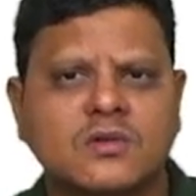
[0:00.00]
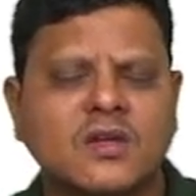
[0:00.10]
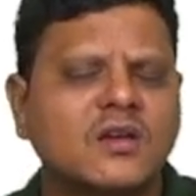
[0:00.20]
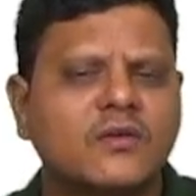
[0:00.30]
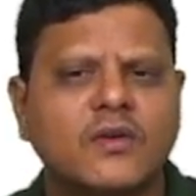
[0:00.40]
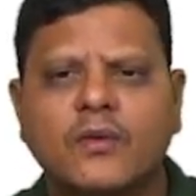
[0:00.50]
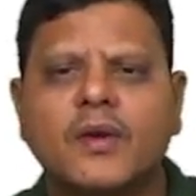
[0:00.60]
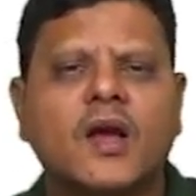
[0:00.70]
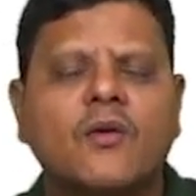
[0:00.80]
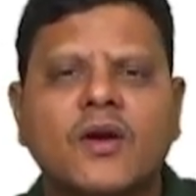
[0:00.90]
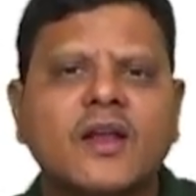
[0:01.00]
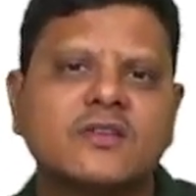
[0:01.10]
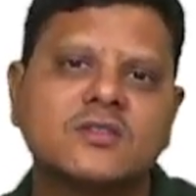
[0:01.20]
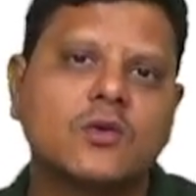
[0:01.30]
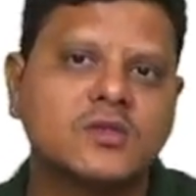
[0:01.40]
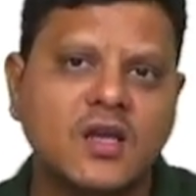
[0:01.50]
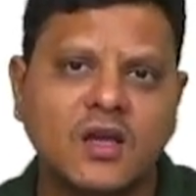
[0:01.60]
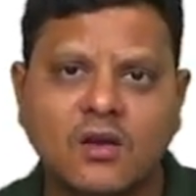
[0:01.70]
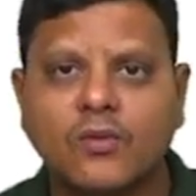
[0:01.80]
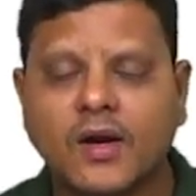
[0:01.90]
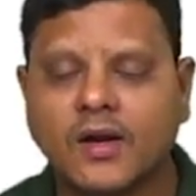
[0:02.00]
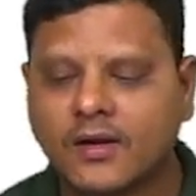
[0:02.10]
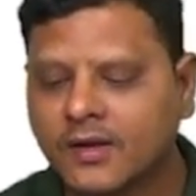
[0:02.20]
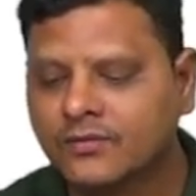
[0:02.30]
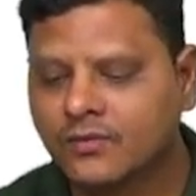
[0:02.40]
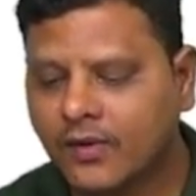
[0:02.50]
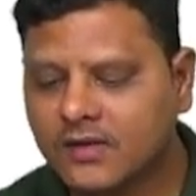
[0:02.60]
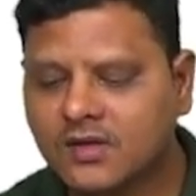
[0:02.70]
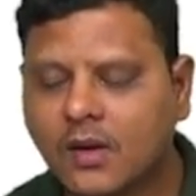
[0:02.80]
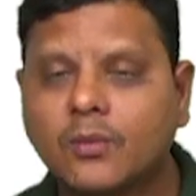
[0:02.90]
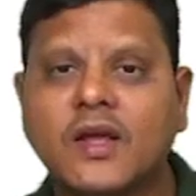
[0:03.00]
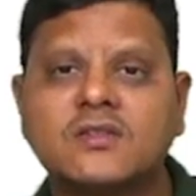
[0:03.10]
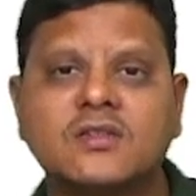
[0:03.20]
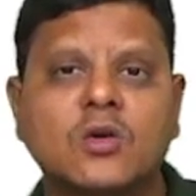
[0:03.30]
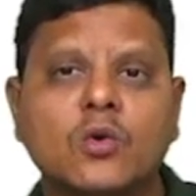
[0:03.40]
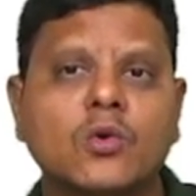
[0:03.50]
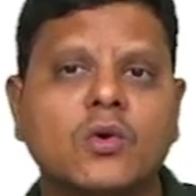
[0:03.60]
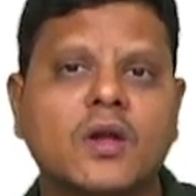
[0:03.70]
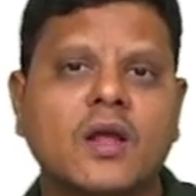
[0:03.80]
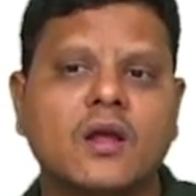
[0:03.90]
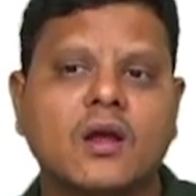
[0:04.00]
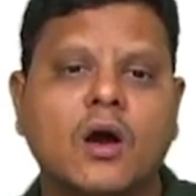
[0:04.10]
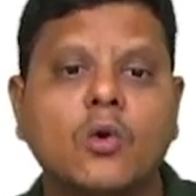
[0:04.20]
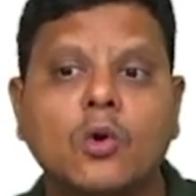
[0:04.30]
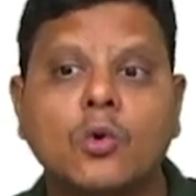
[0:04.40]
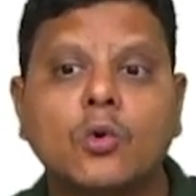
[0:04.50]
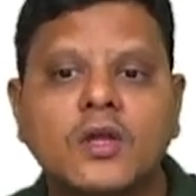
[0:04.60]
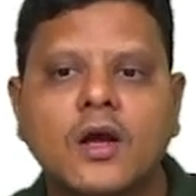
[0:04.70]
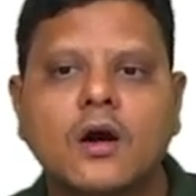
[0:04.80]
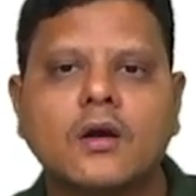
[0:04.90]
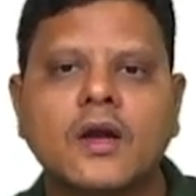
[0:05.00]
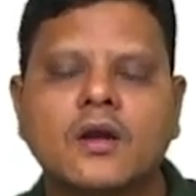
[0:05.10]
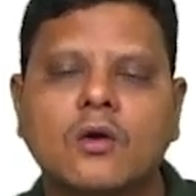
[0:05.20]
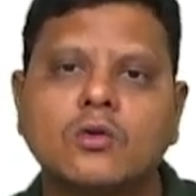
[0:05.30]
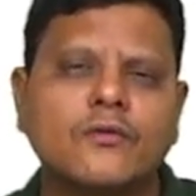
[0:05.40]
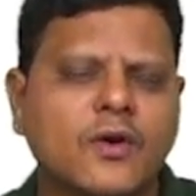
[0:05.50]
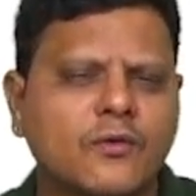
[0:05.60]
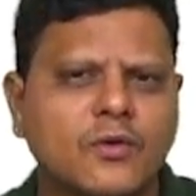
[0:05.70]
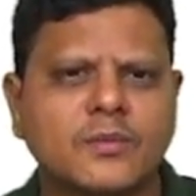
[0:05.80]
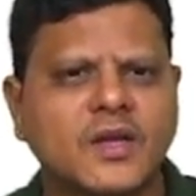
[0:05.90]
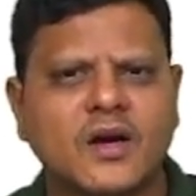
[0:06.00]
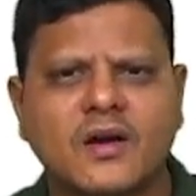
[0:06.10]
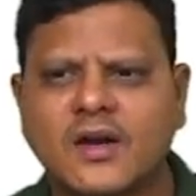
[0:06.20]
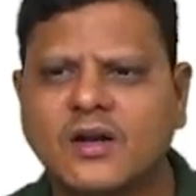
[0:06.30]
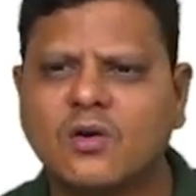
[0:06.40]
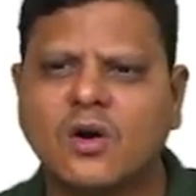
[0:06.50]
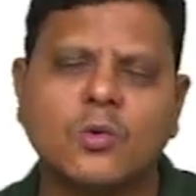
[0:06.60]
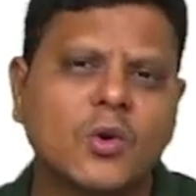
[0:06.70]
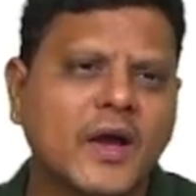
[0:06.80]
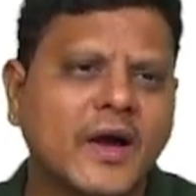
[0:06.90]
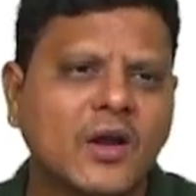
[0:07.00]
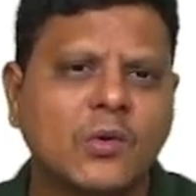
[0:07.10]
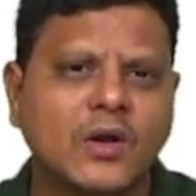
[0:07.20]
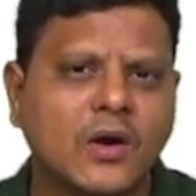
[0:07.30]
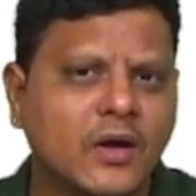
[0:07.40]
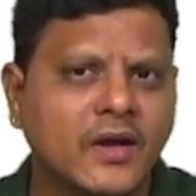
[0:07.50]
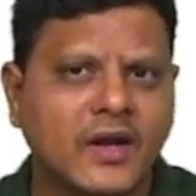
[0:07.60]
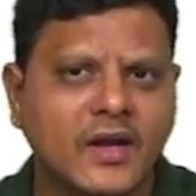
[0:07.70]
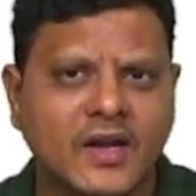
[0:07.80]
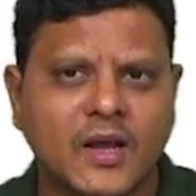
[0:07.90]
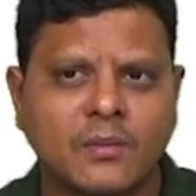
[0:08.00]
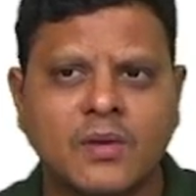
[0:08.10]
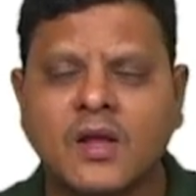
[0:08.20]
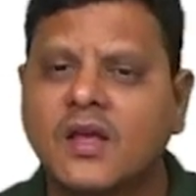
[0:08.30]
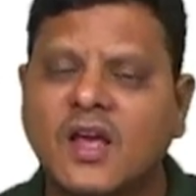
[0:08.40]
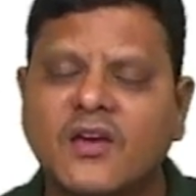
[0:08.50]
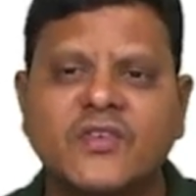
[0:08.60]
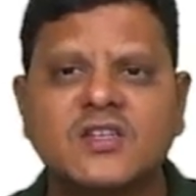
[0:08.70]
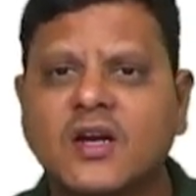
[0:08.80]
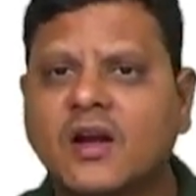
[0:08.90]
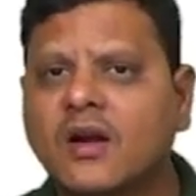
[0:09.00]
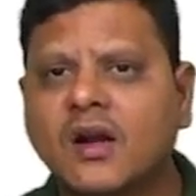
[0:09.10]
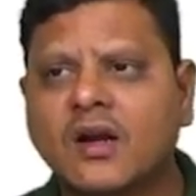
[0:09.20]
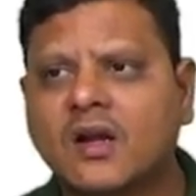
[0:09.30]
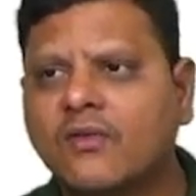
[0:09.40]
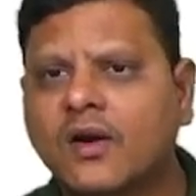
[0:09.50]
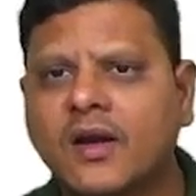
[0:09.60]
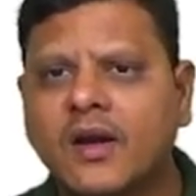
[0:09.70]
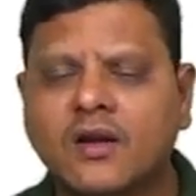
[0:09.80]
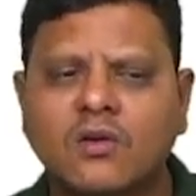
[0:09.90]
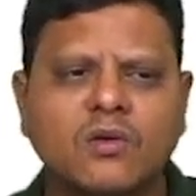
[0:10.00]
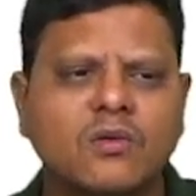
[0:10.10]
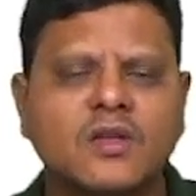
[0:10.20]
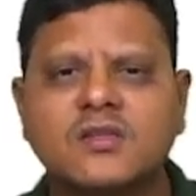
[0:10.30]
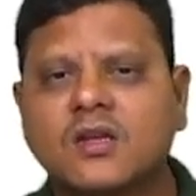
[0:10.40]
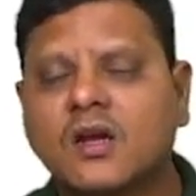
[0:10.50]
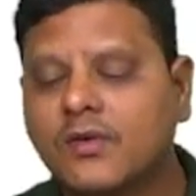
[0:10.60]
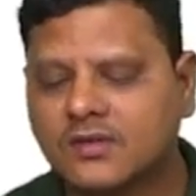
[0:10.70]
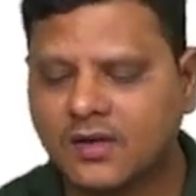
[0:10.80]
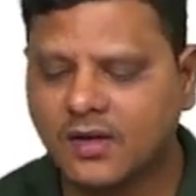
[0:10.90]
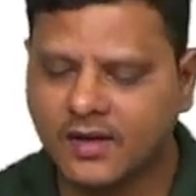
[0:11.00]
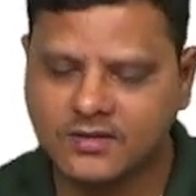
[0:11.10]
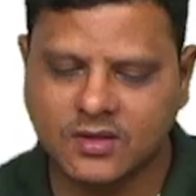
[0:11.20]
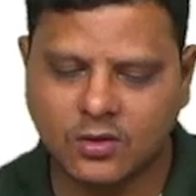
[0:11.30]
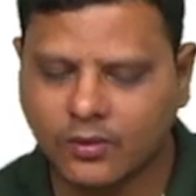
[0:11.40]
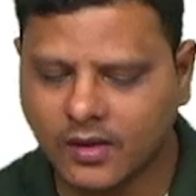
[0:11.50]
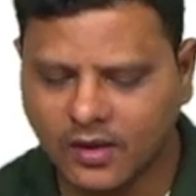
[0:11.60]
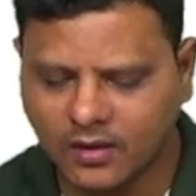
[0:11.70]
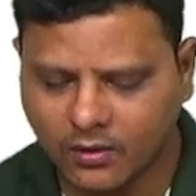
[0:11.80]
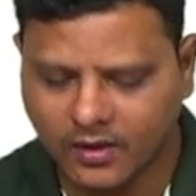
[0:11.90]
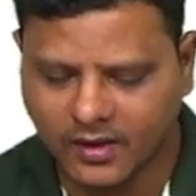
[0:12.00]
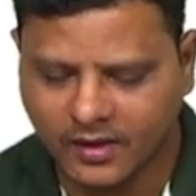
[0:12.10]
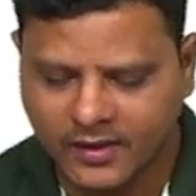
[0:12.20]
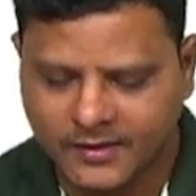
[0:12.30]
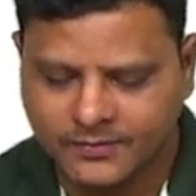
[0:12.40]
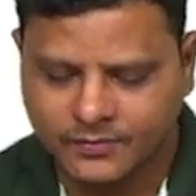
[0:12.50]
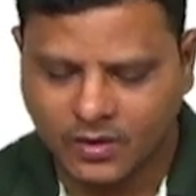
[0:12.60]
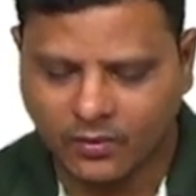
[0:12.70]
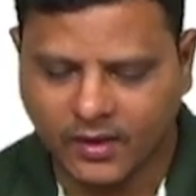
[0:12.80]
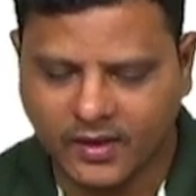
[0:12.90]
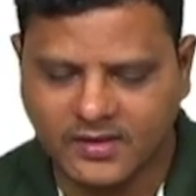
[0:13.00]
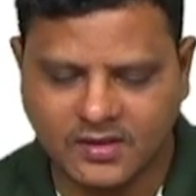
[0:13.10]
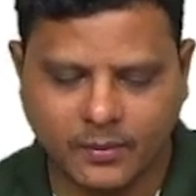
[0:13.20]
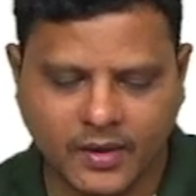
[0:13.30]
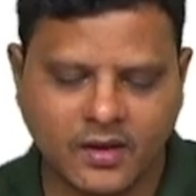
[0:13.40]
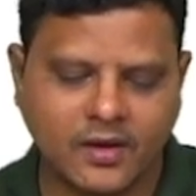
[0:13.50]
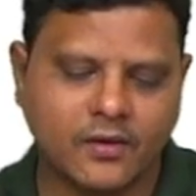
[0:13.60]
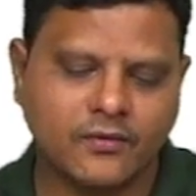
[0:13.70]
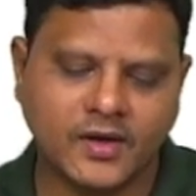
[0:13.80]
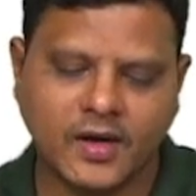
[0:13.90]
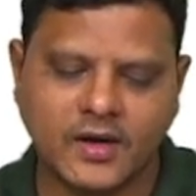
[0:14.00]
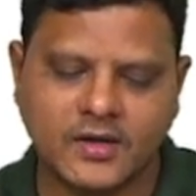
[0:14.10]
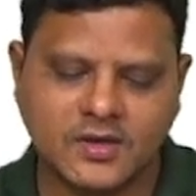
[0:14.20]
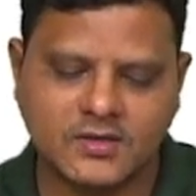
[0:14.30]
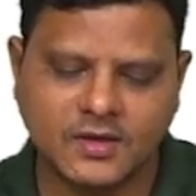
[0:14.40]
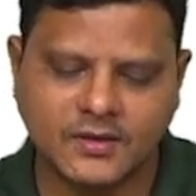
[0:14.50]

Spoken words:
it will be covered in SQC 1. Whereas come to SA 220, how to do the audit, how to perform the audit, how to carry out the audit in time, efficient conduct of audit, this covers under SA 220. Now one line summary of entire discussion.